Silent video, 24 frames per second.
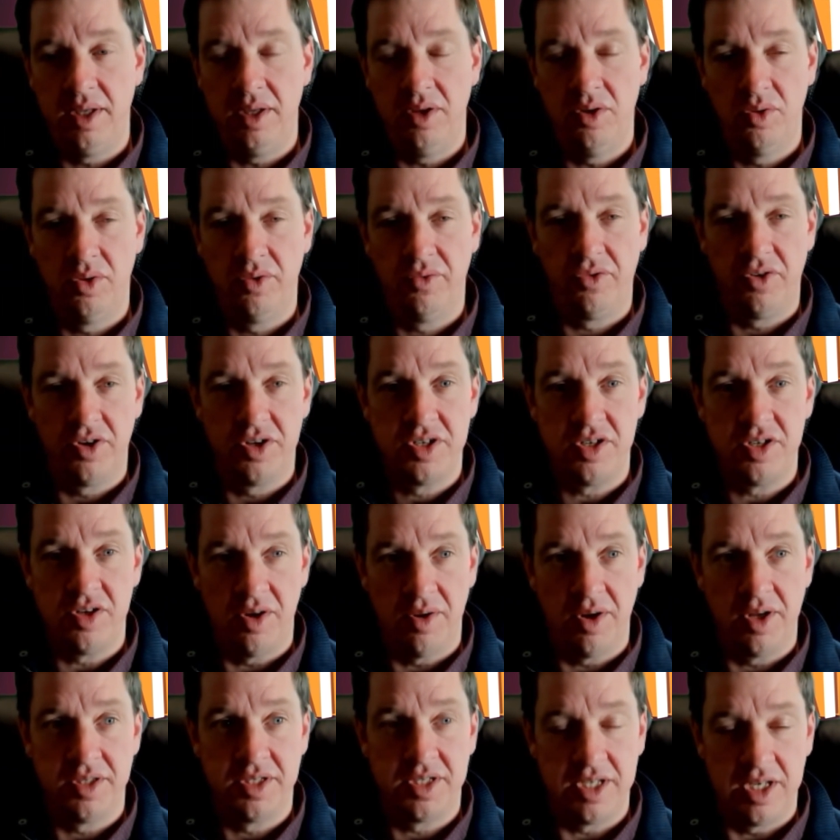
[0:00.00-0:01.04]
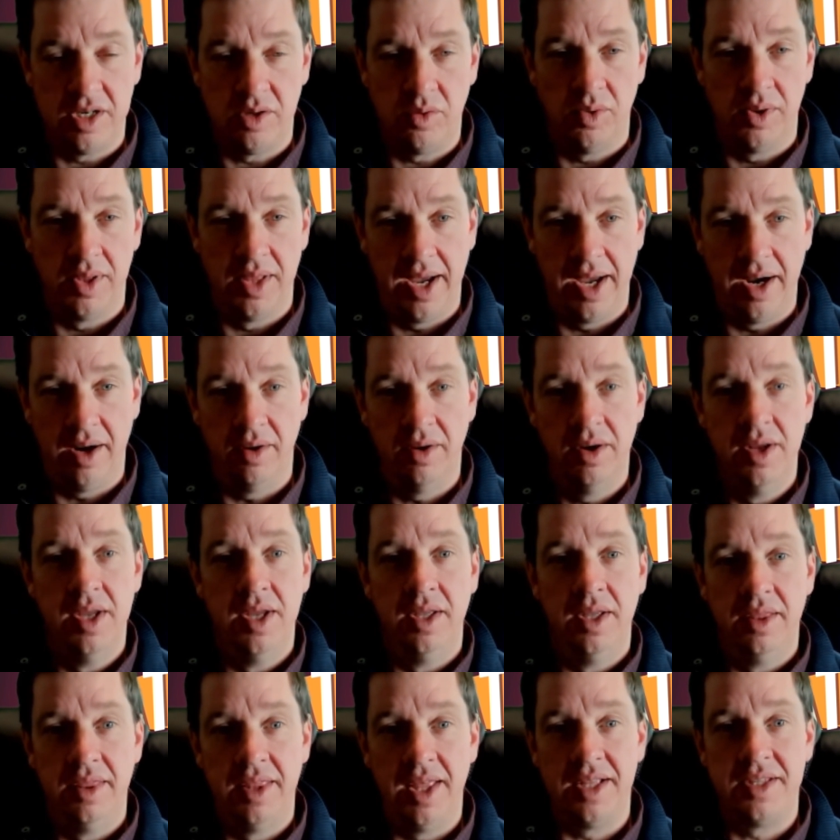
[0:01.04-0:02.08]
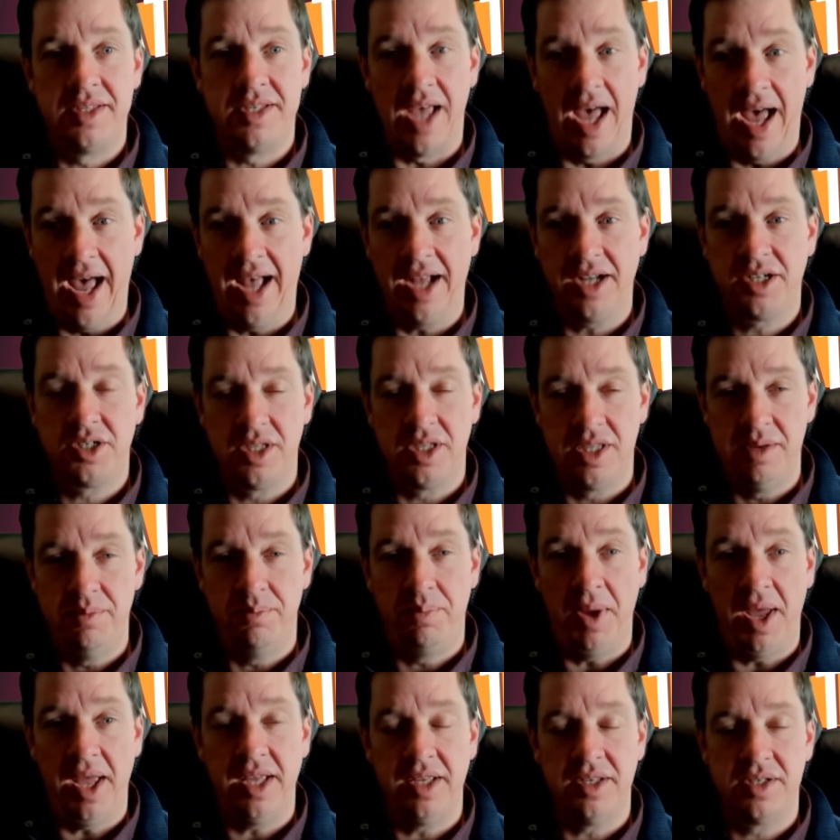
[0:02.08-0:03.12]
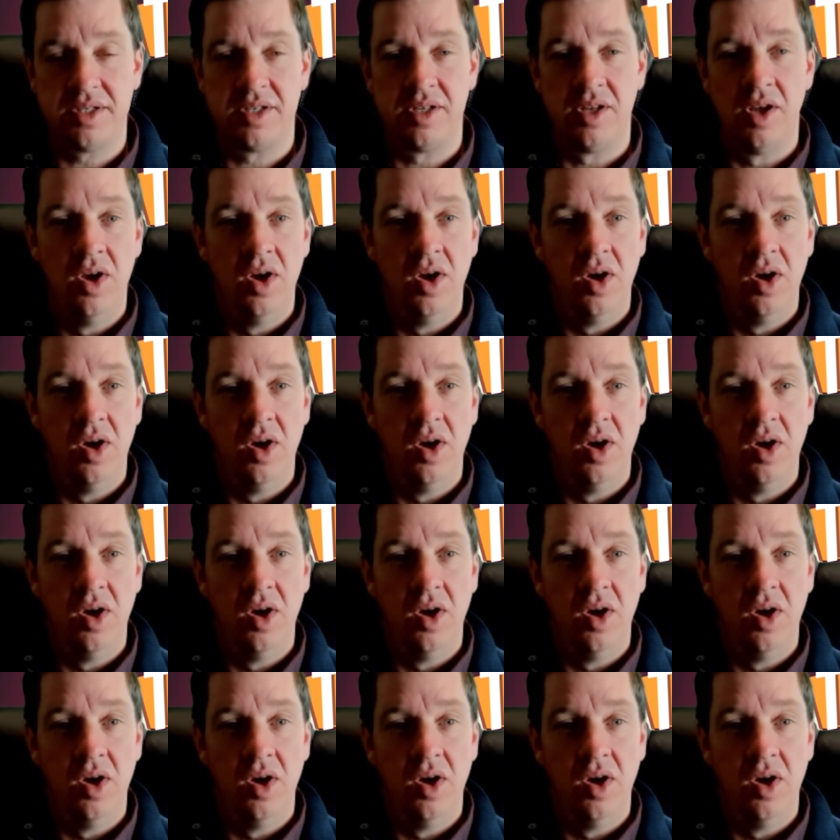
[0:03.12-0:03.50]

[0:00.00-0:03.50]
University on Secret Lair that's actually based